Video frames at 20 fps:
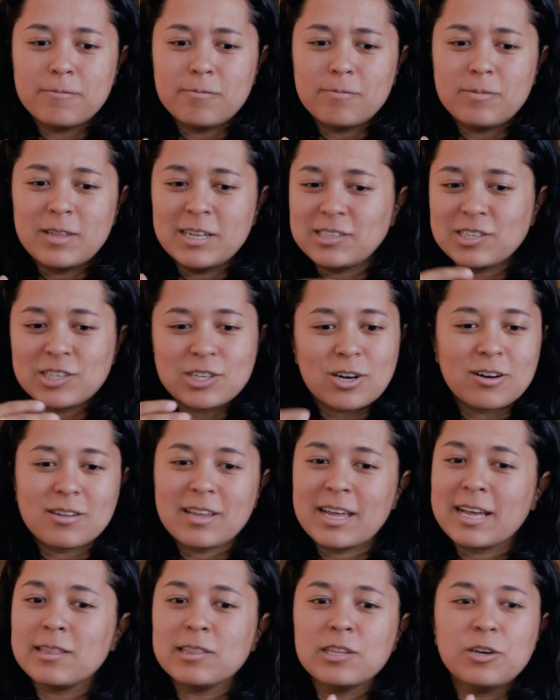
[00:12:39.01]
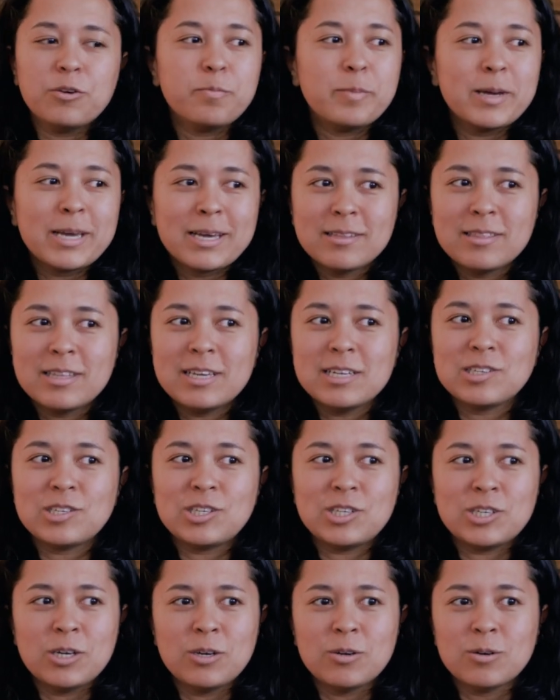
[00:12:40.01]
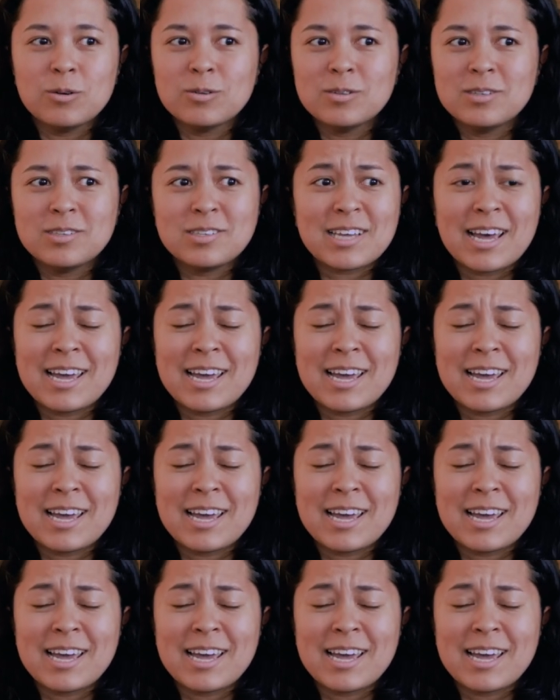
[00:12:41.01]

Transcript: They'd start, like, looping these tunes.